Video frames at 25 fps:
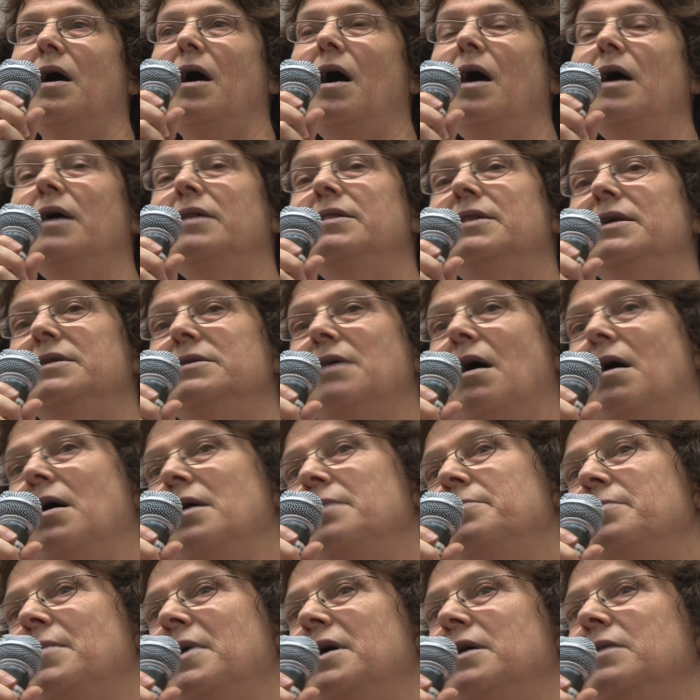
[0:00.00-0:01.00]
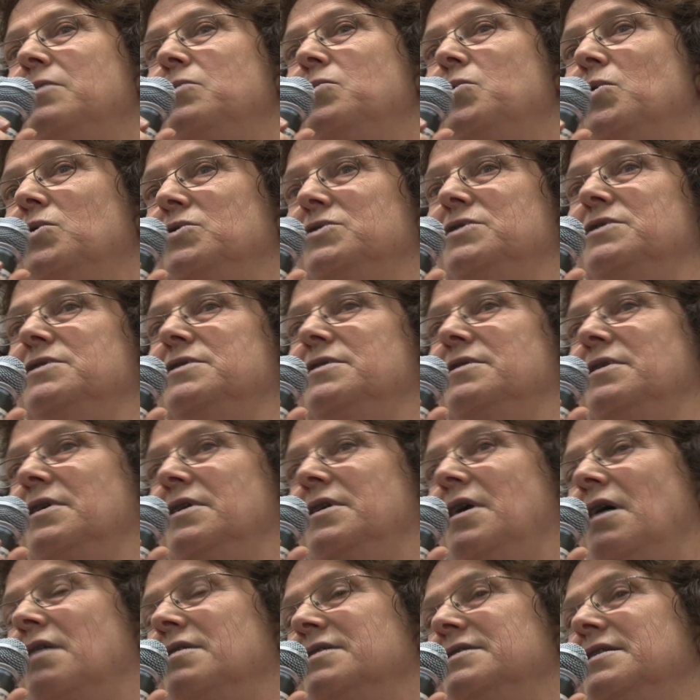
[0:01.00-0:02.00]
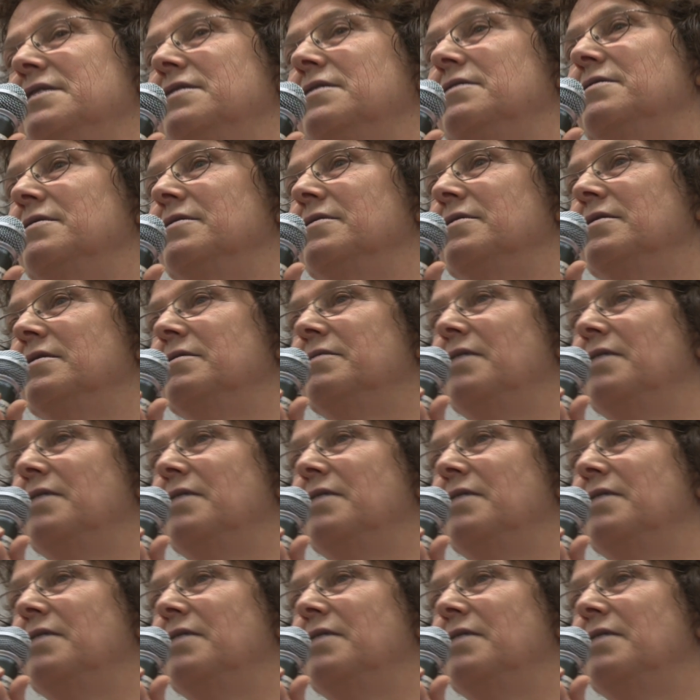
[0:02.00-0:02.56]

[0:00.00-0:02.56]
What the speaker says: At the time I wrote an article,